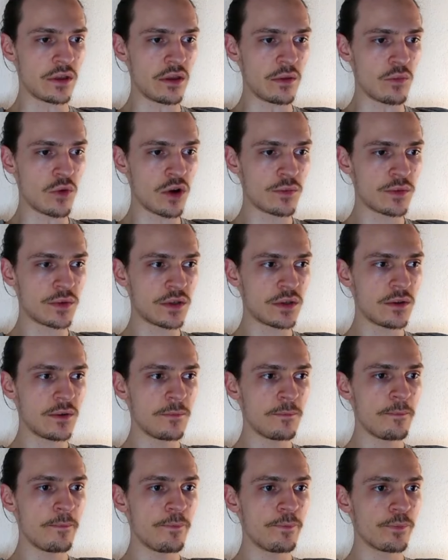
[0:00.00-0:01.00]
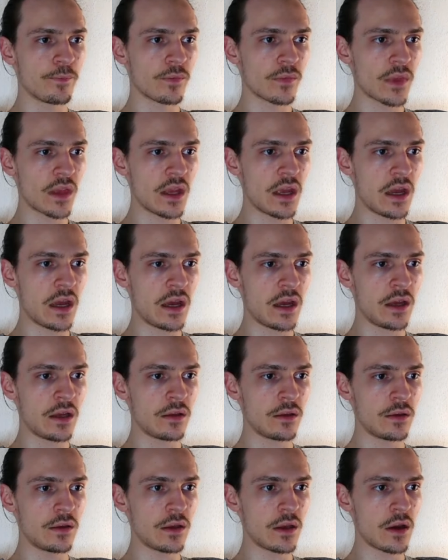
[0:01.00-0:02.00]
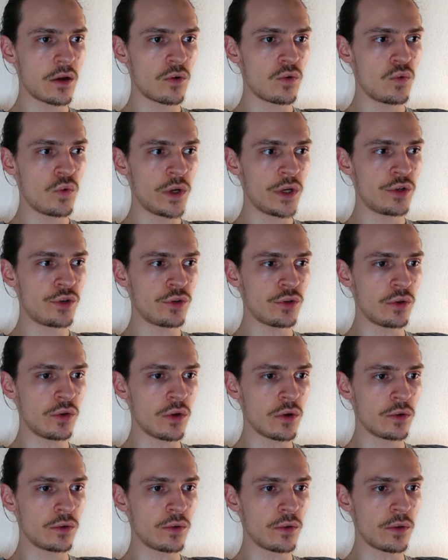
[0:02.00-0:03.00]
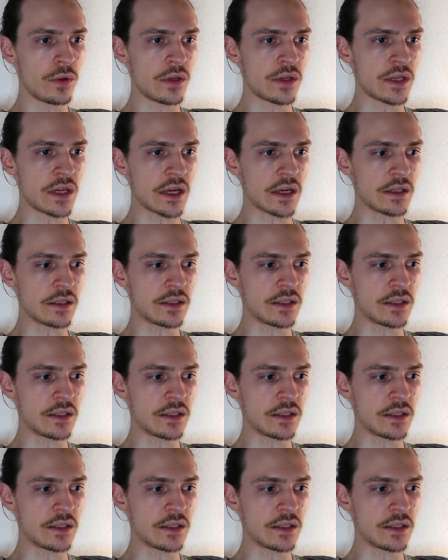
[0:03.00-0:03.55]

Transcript: the mobs, and now we should go to the second